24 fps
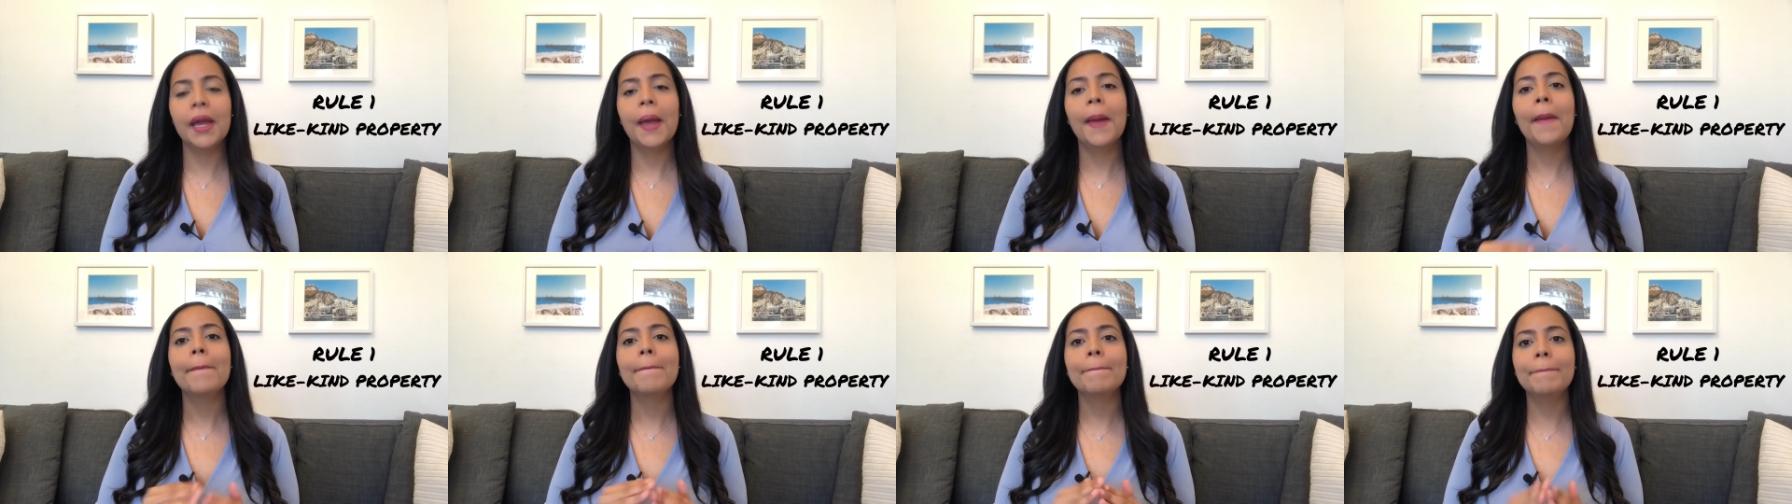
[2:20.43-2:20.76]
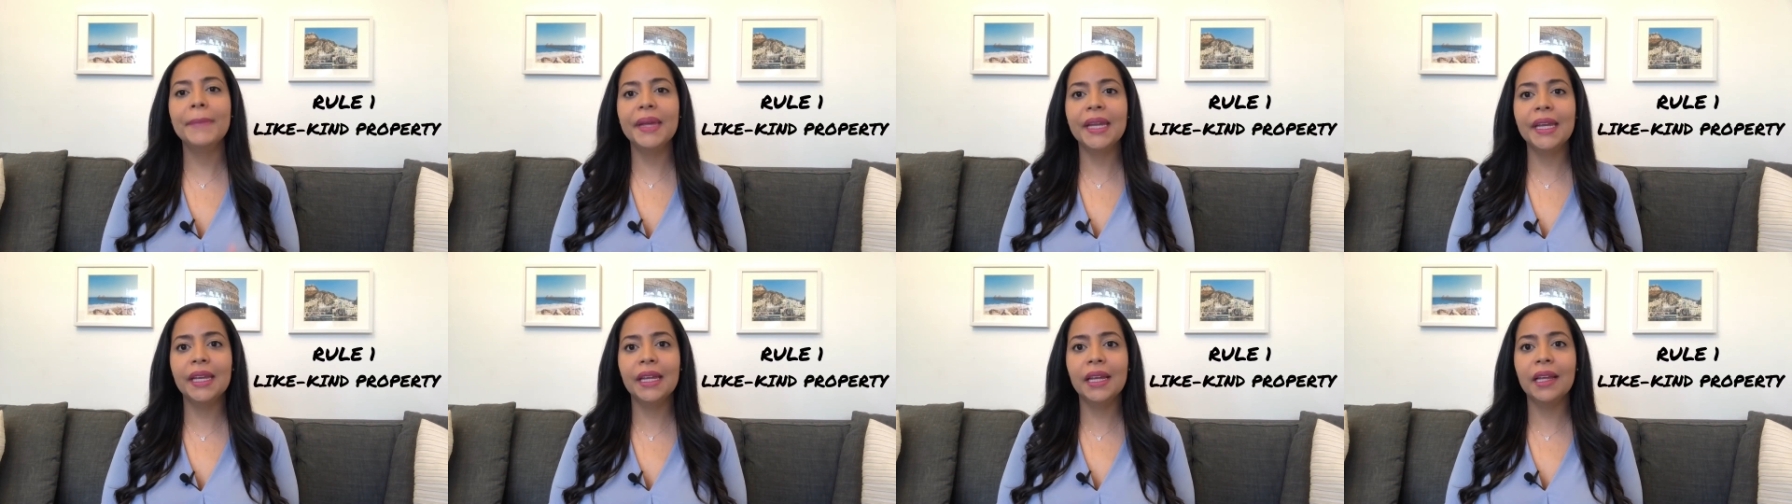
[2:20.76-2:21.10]

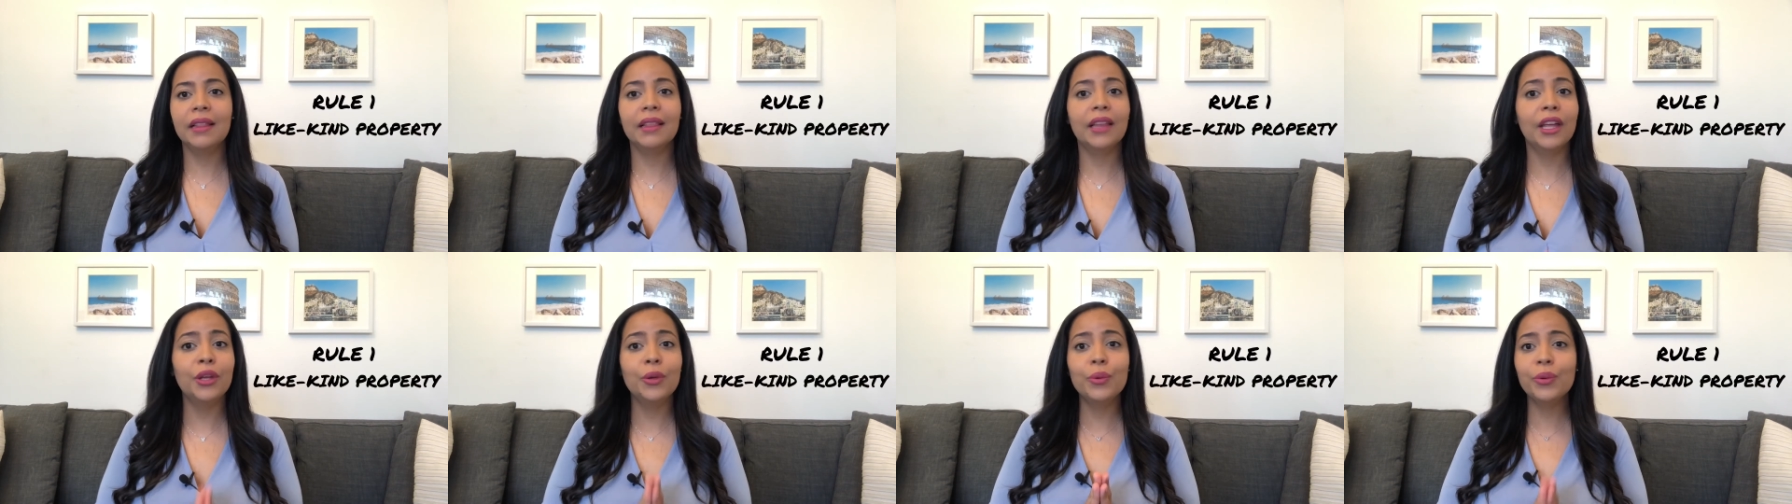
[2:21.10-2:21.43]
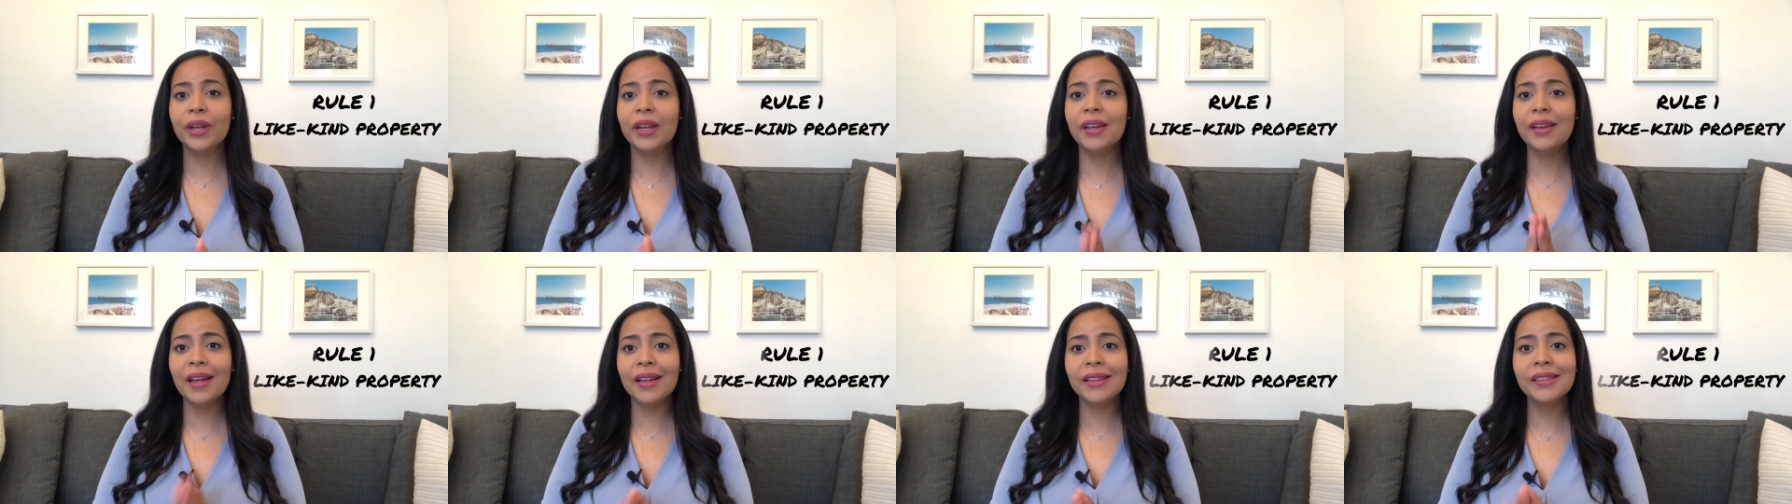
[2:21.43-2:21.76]
meaning that you
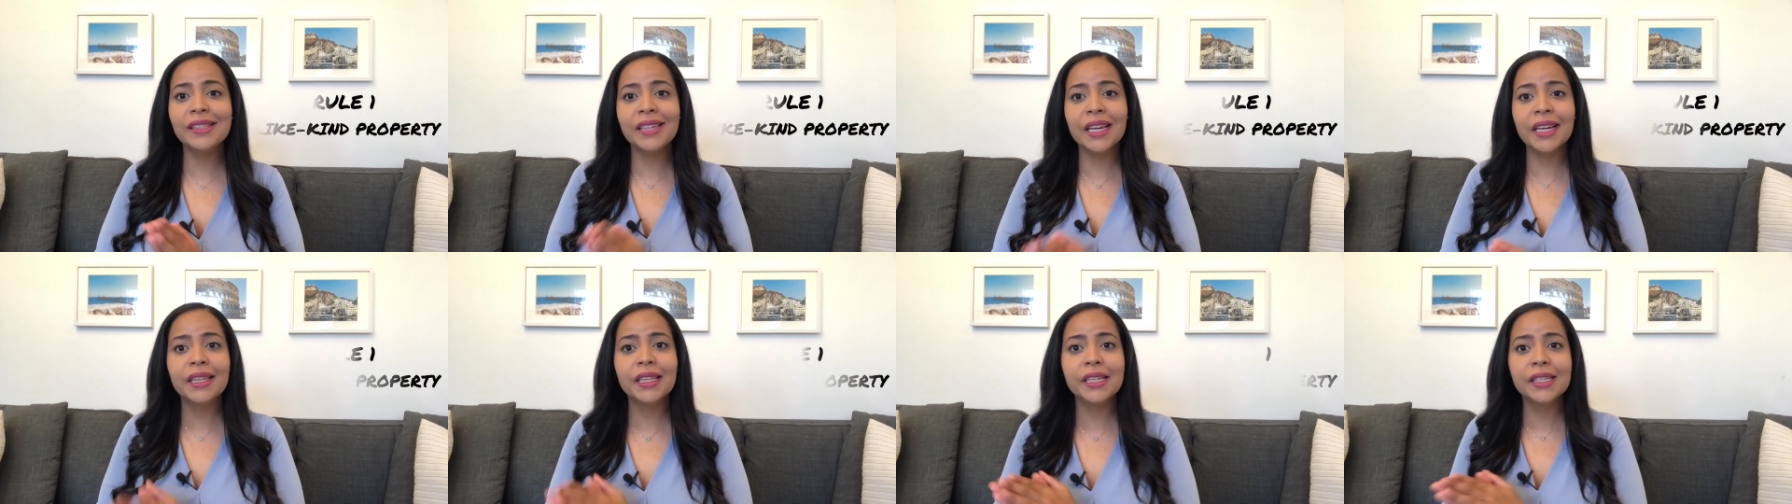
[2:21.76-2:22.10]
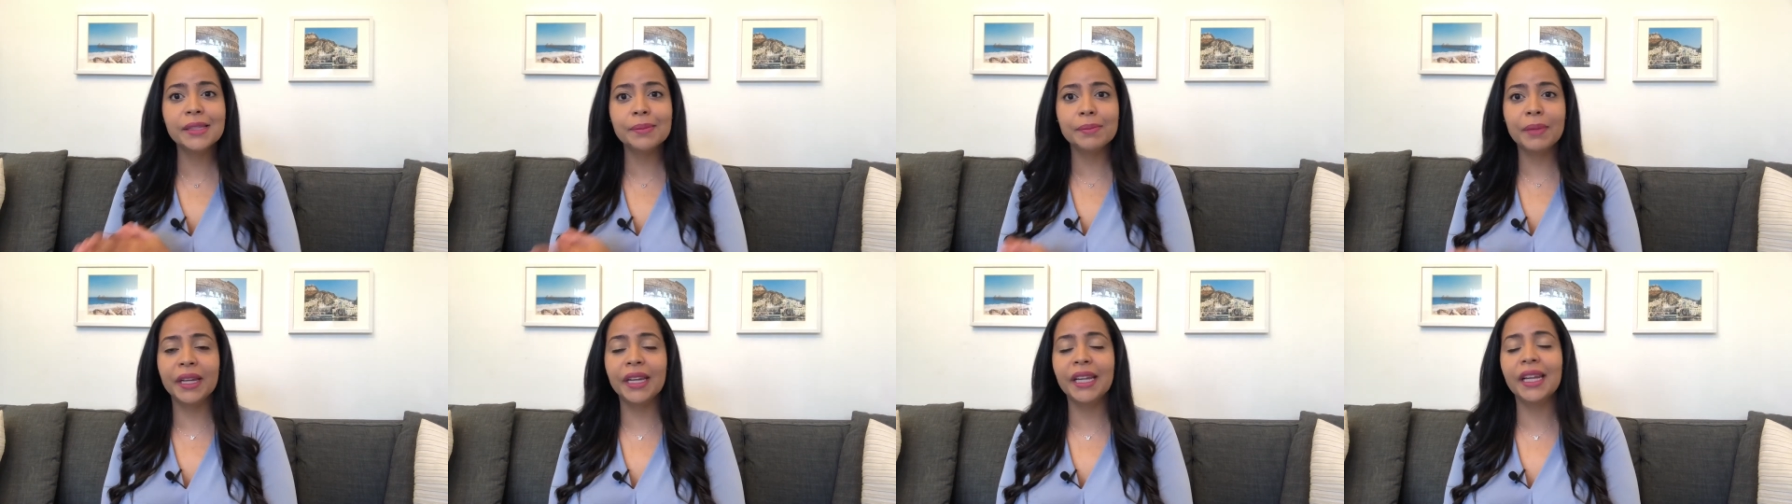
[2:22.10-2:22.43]
cannot take this
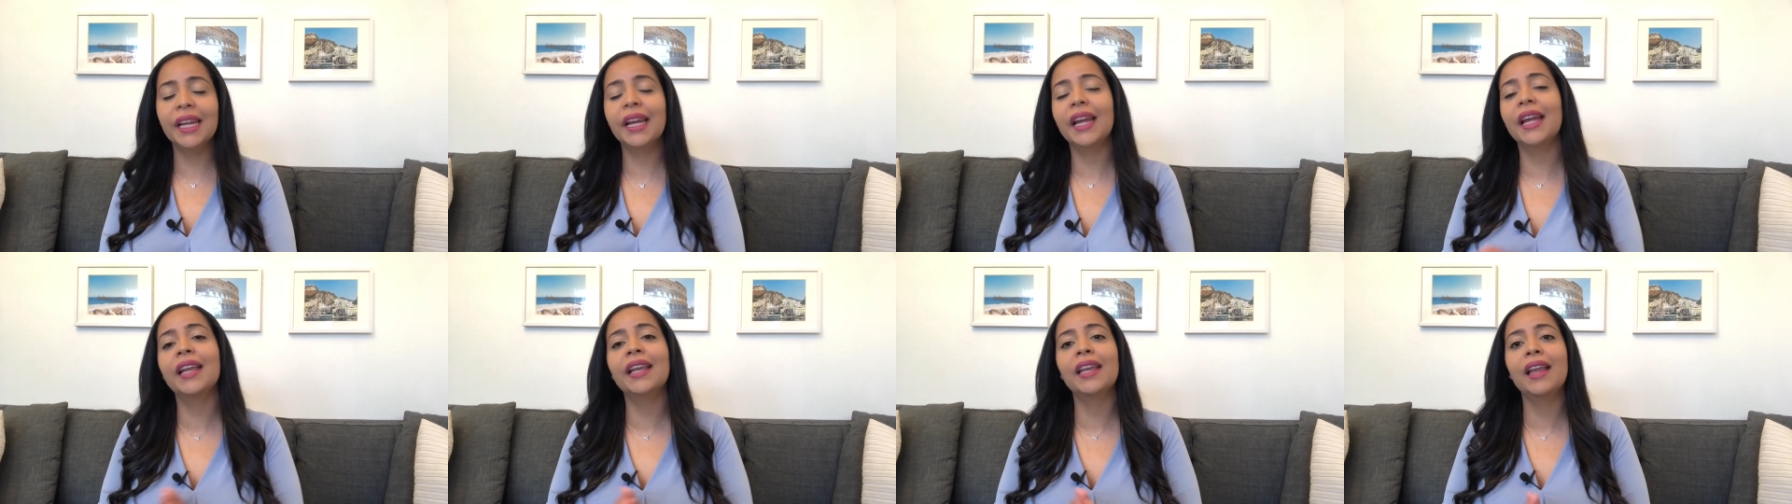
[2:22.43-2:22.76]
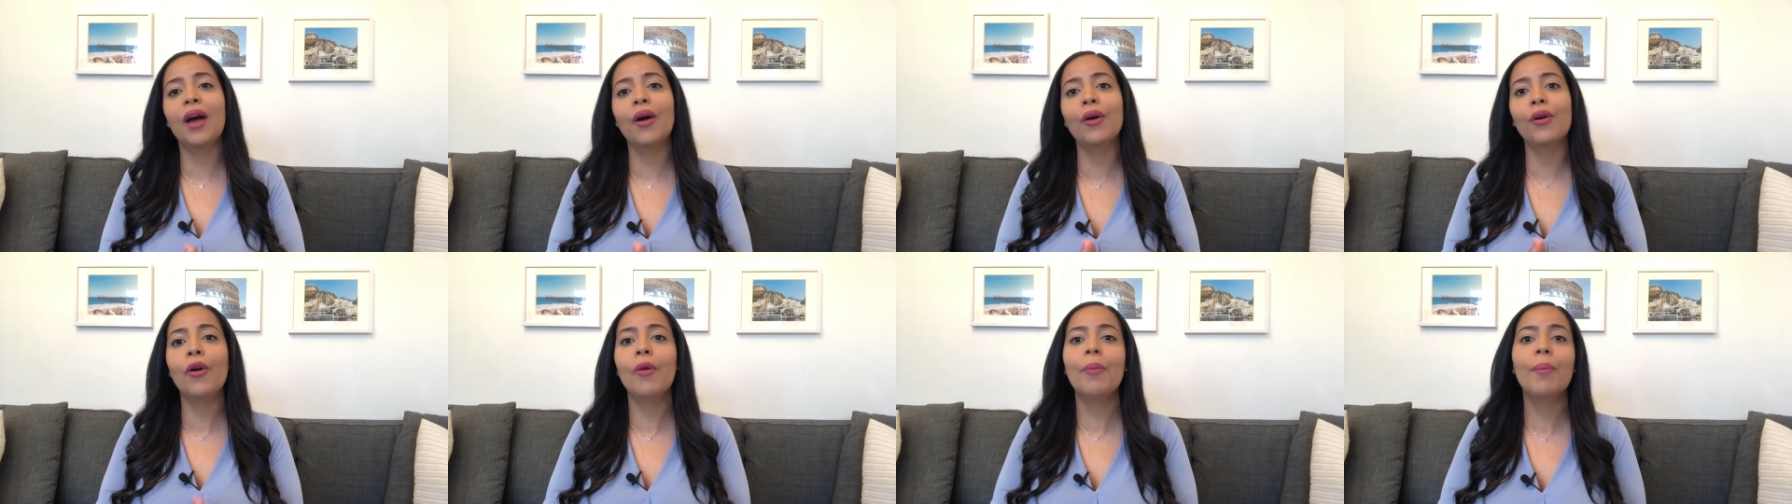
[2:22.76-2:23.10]
money and now
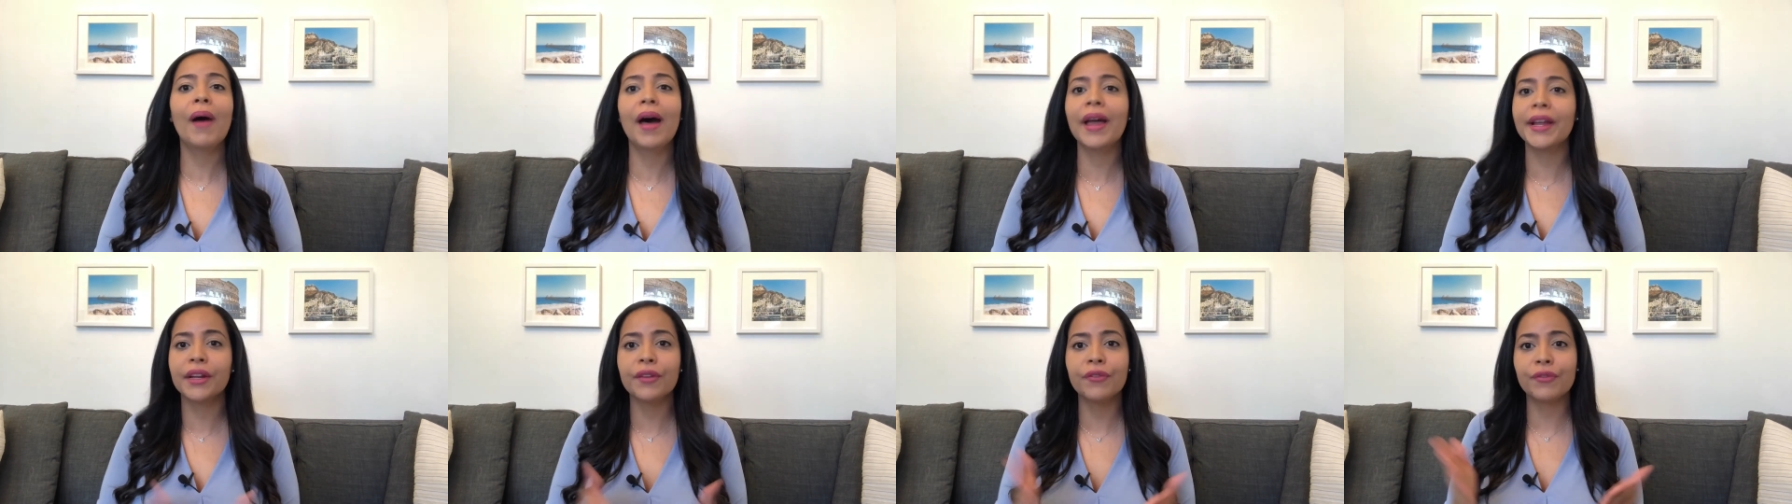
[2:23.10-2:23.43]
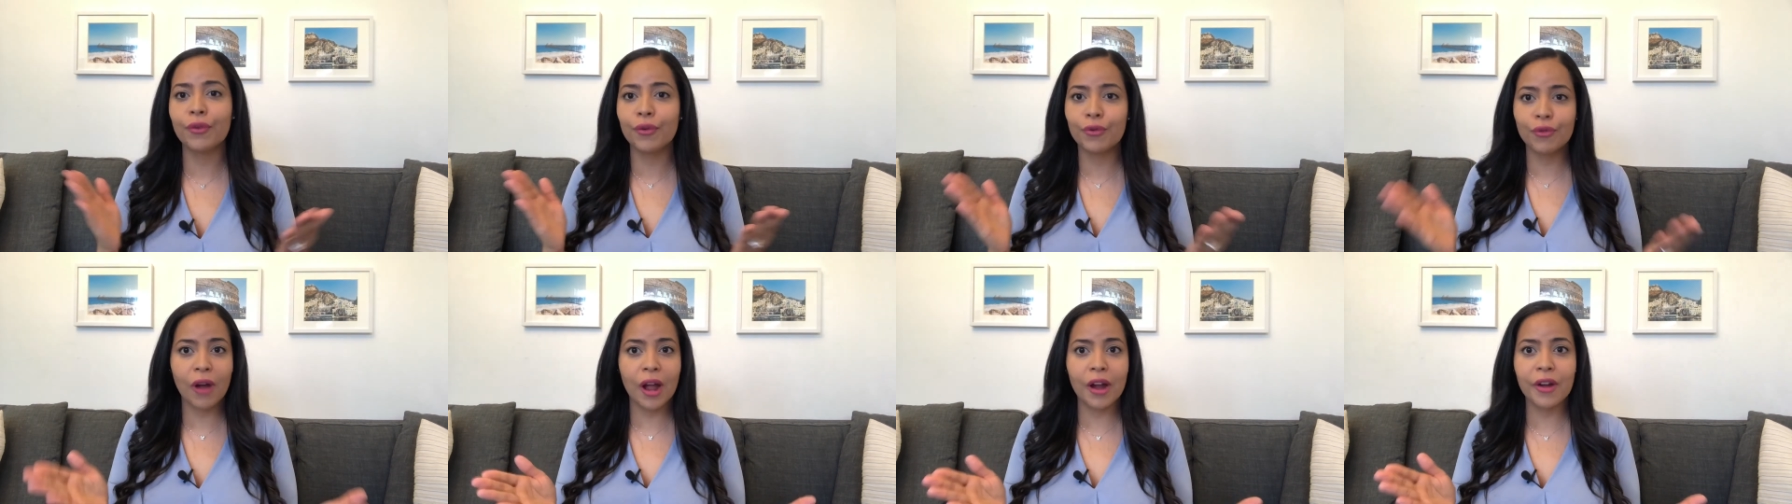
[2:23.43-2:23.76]
go buy a
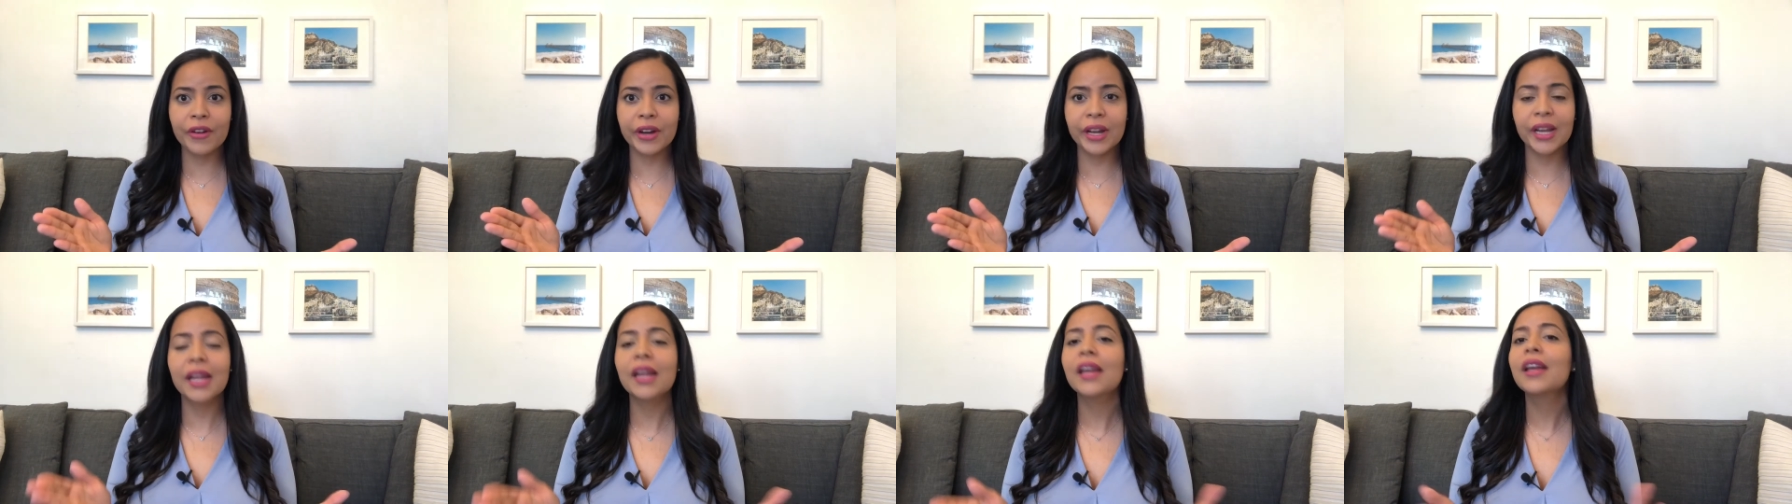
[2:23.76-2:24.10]
Ferrari.